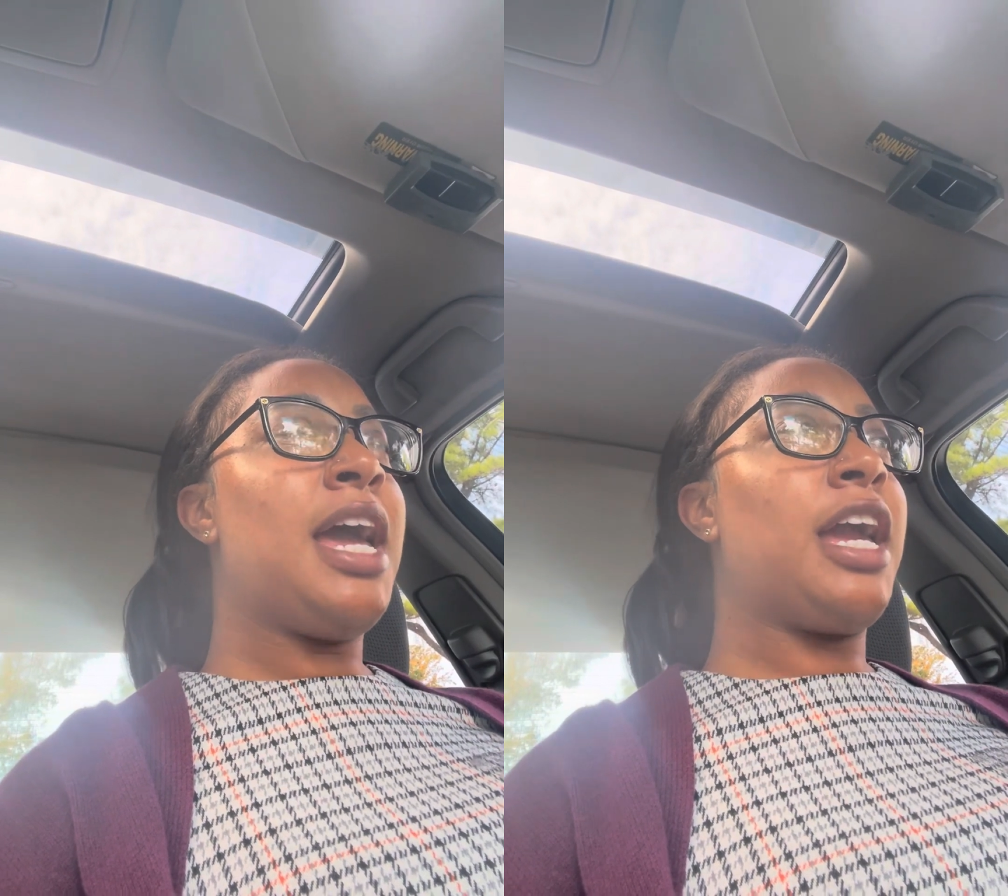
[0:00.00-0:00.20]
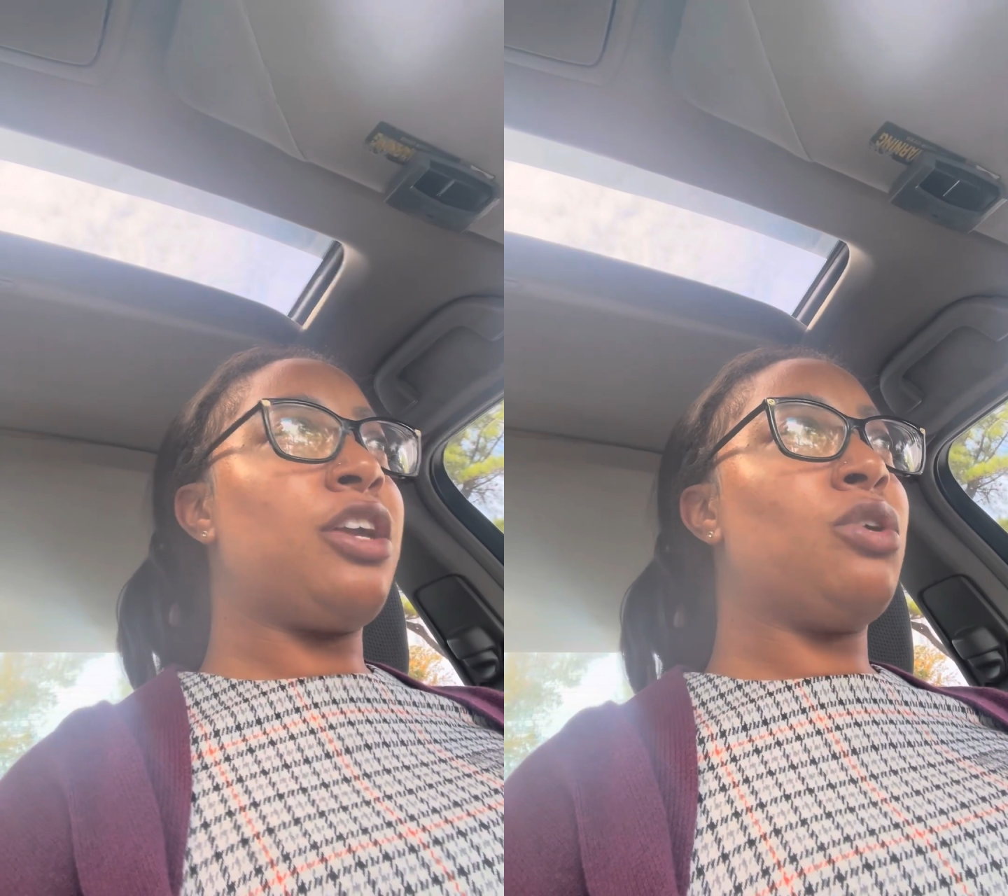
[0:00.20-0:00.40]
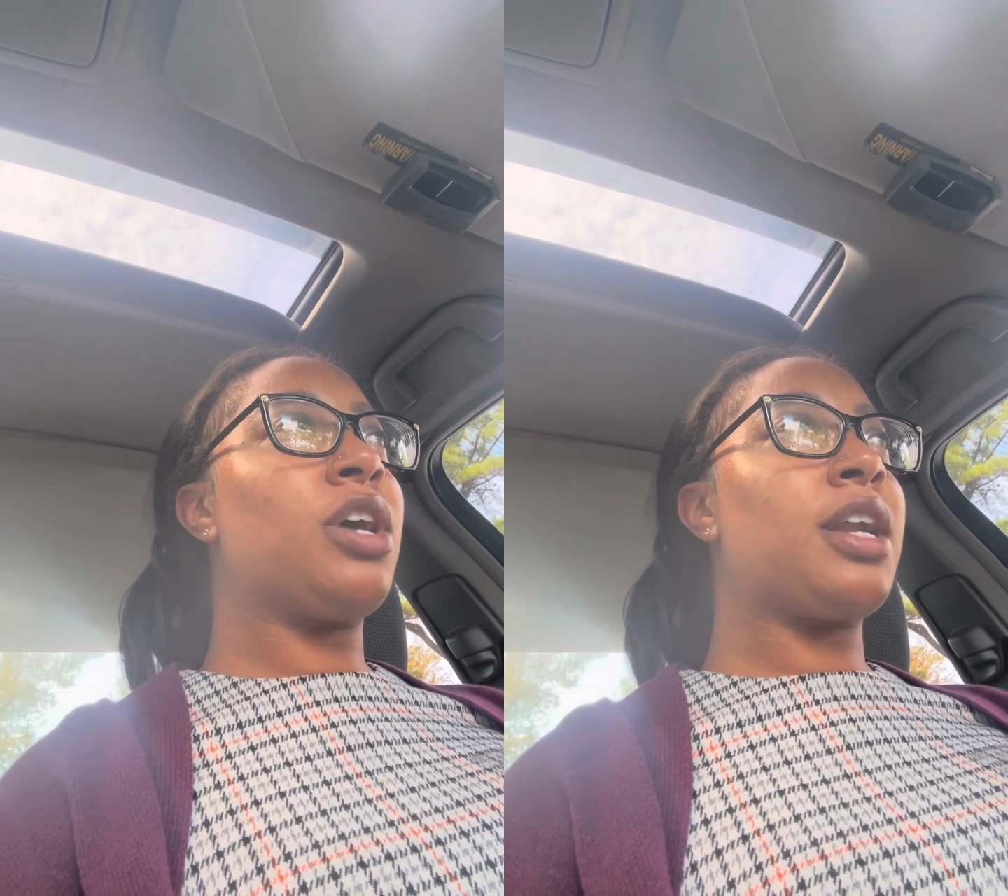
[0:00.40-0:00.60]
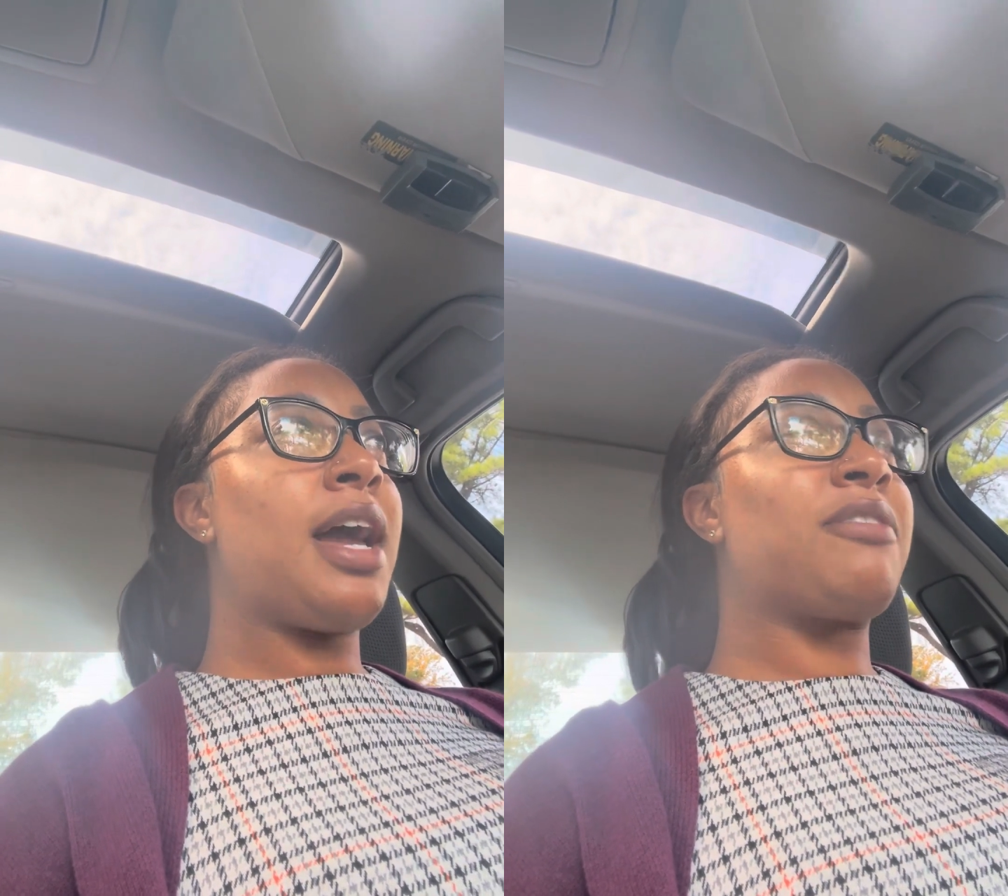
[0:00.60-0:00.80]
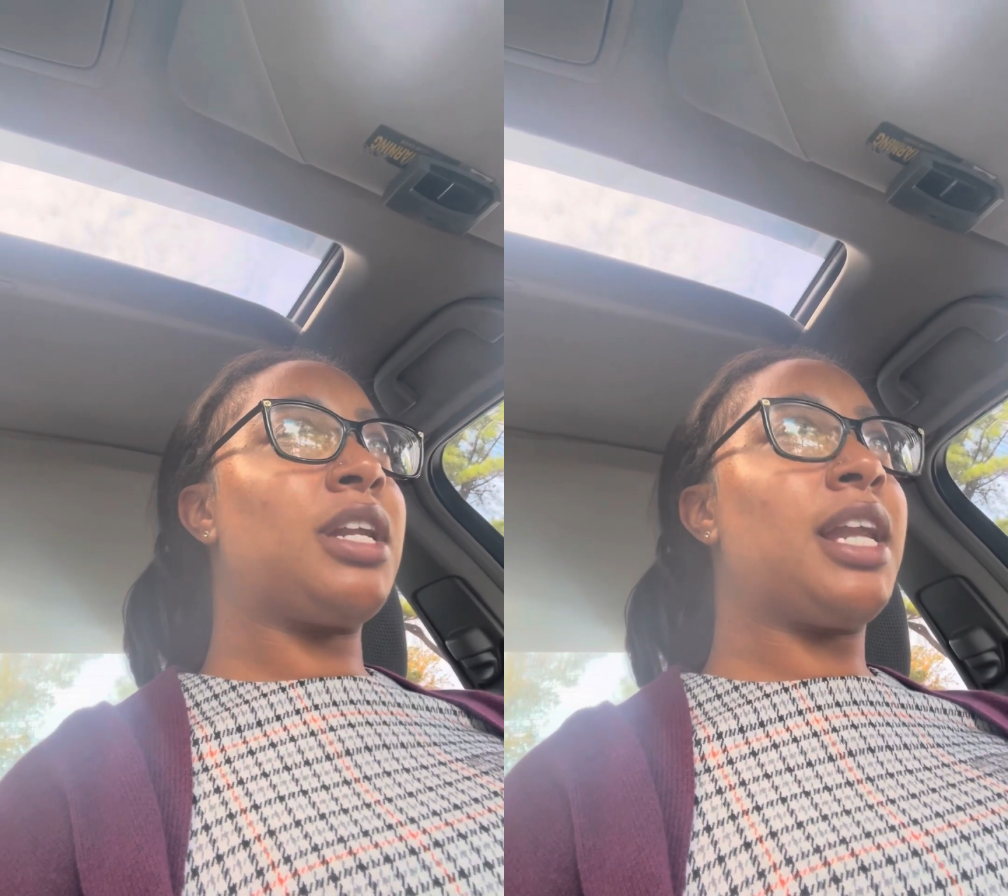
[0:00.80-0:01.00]
And you're going to
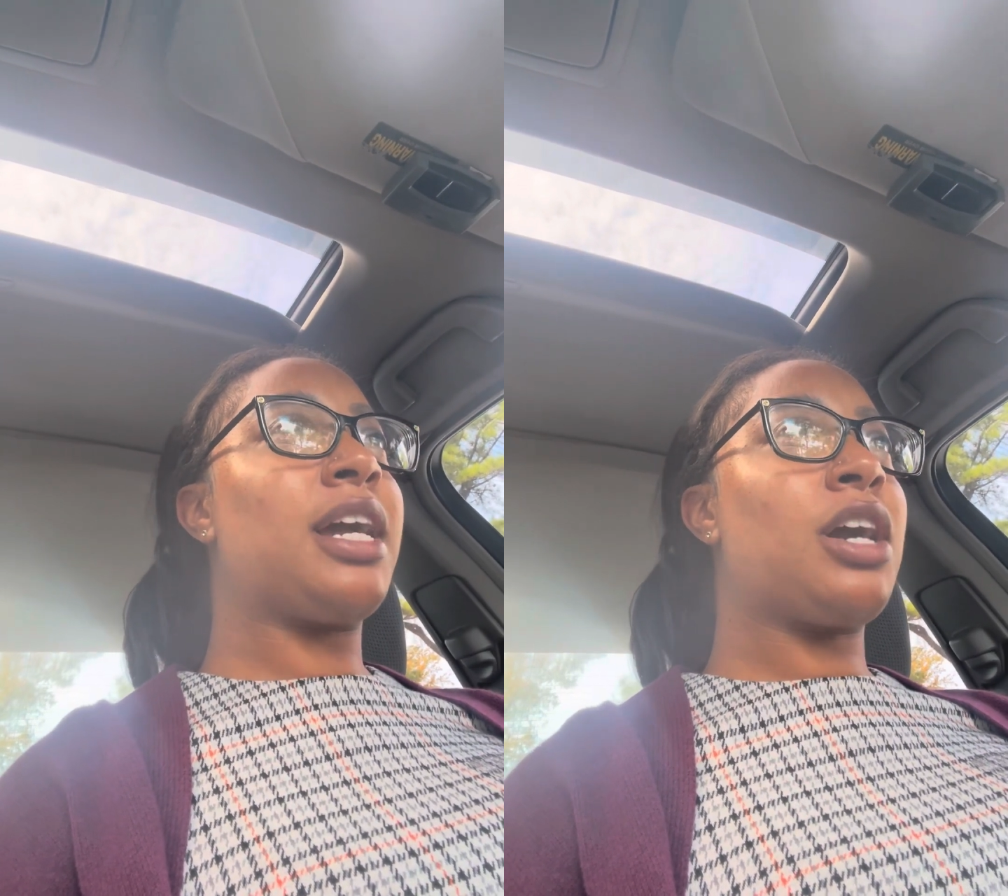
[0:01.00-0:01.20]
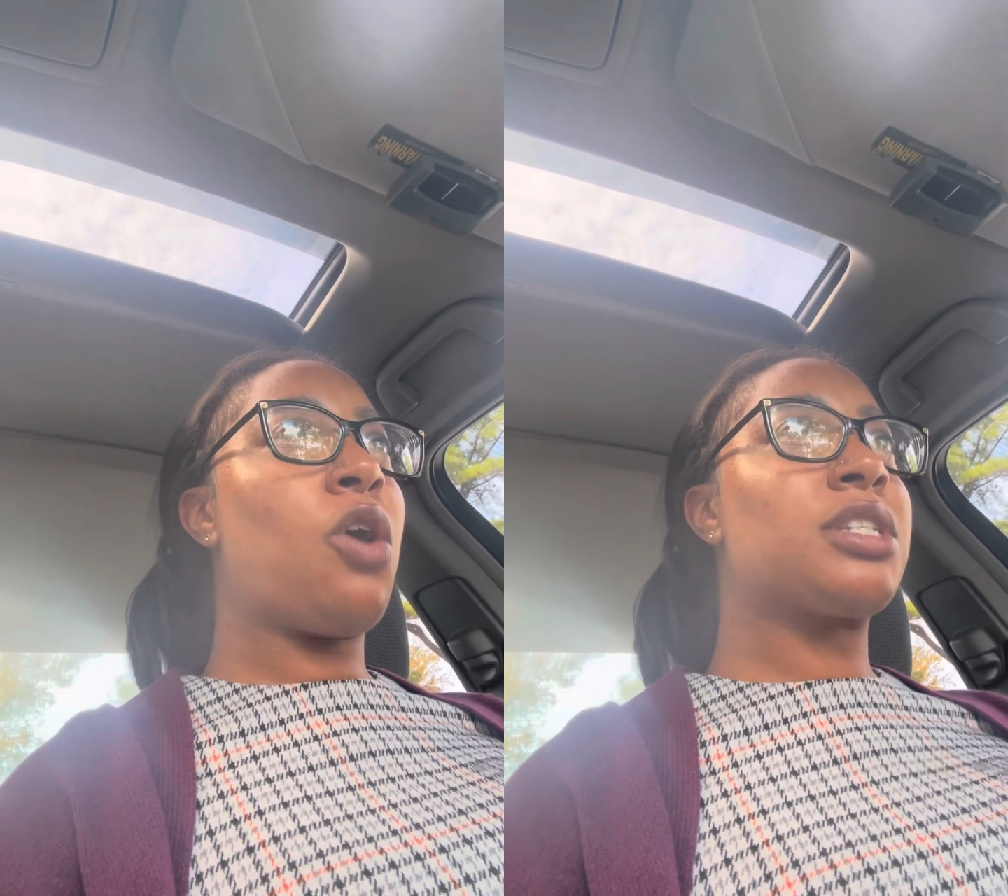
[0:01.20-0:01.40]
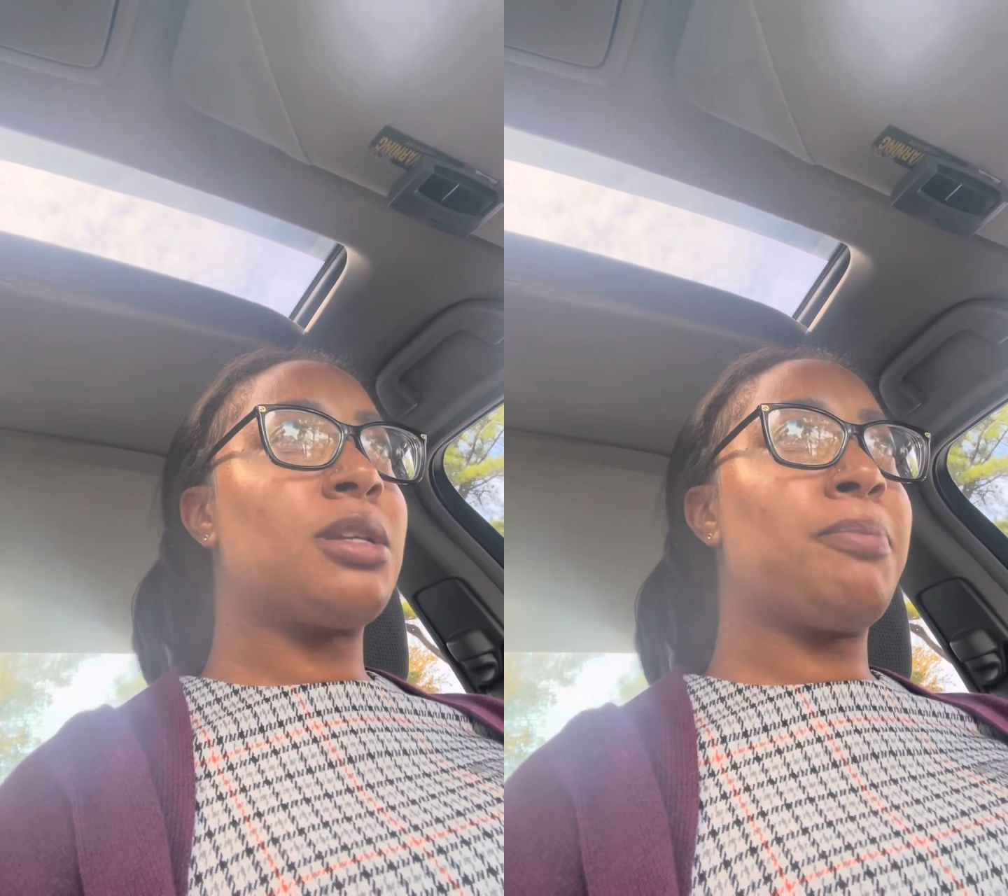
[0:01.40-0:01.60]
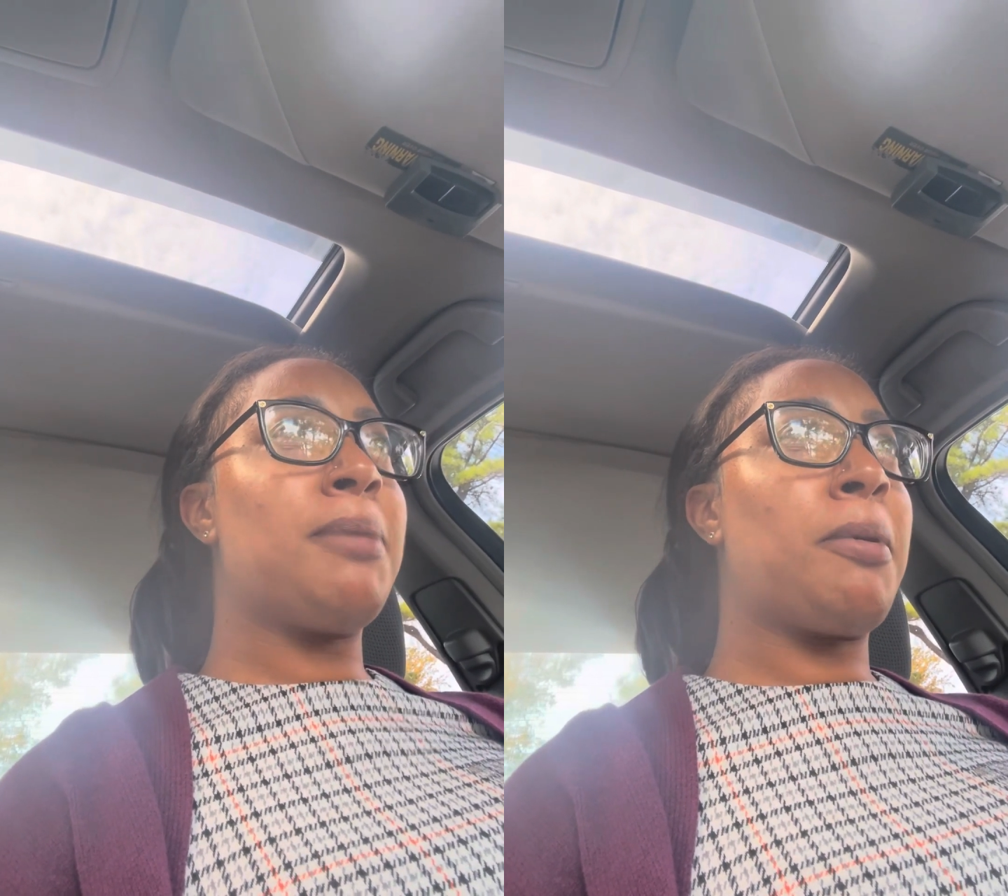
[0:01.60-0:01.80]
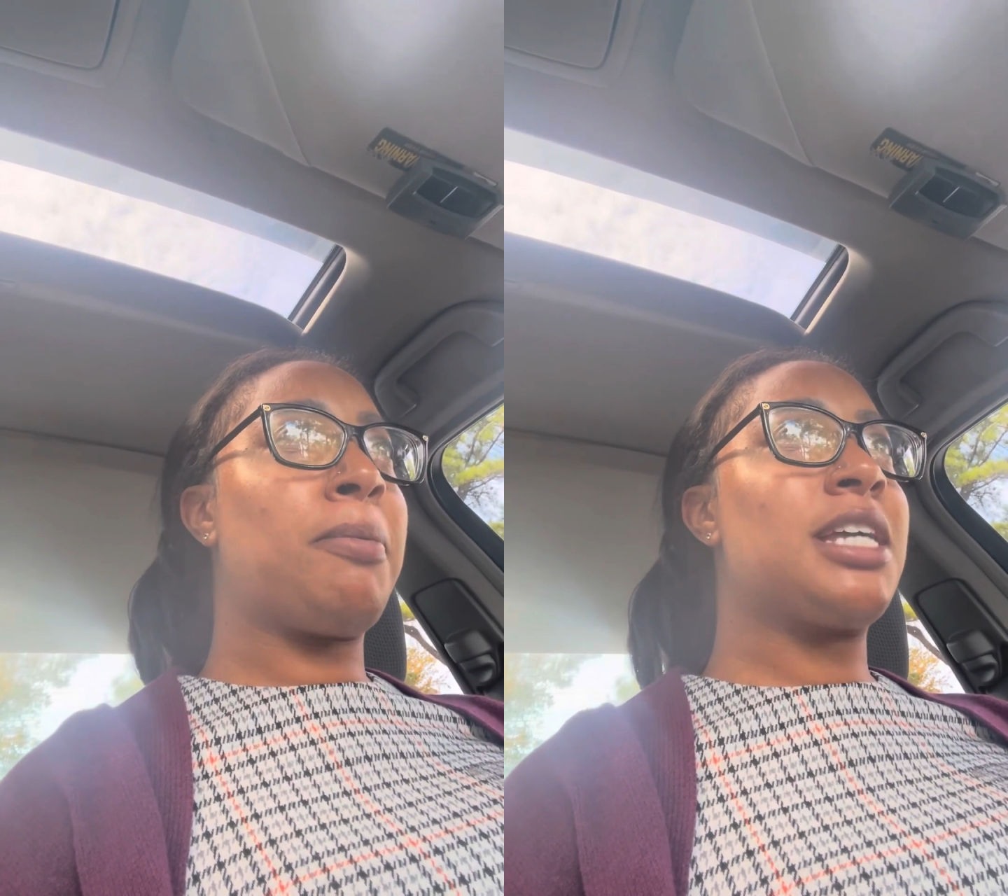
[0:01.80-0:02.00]
have to let go of some
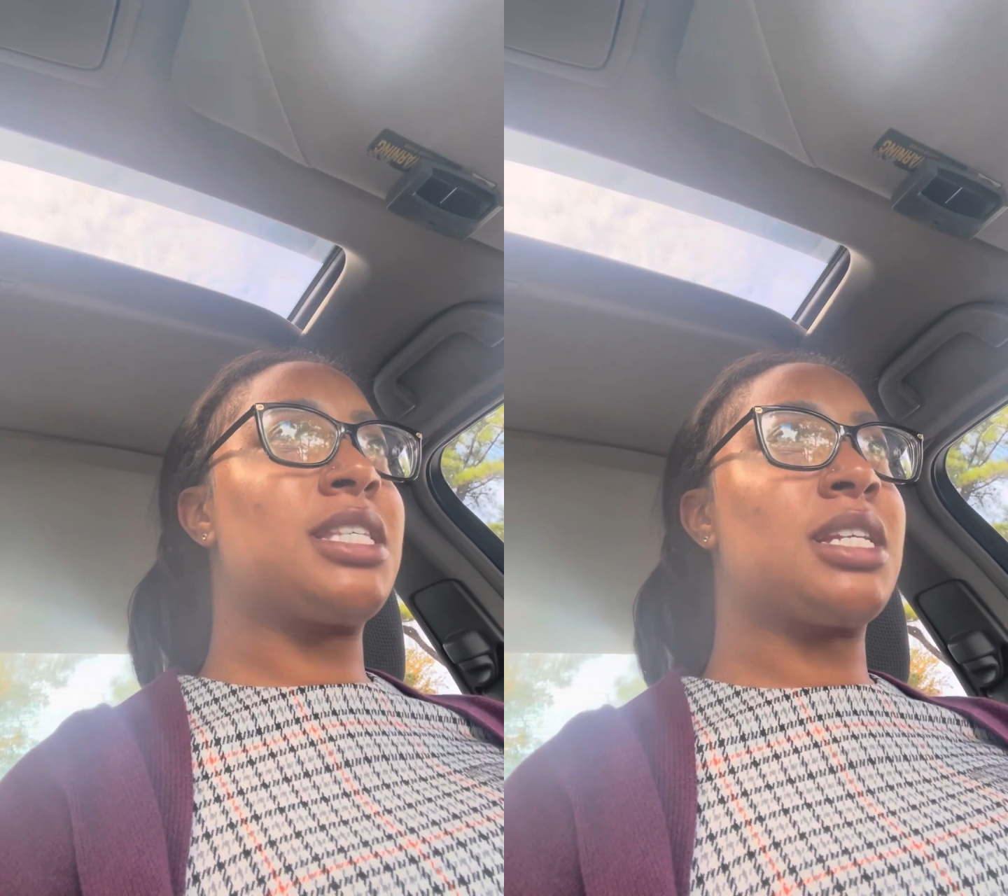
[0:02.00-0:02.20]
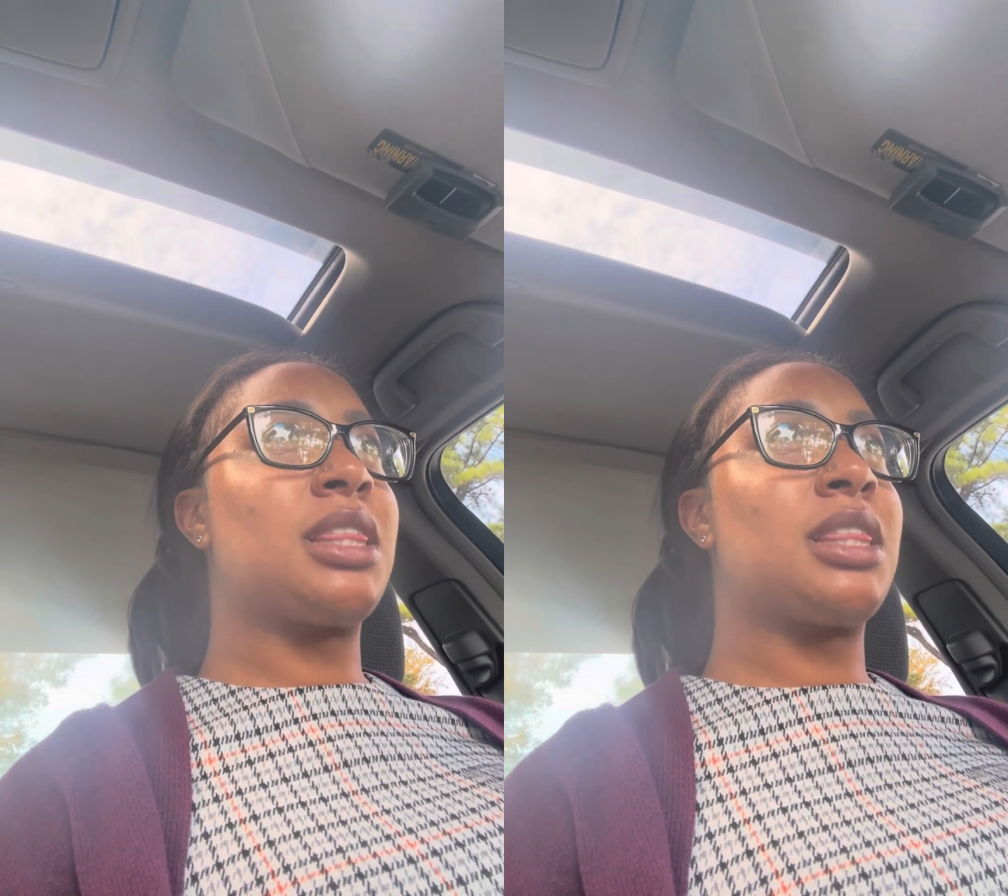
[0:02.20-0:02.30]
people, places,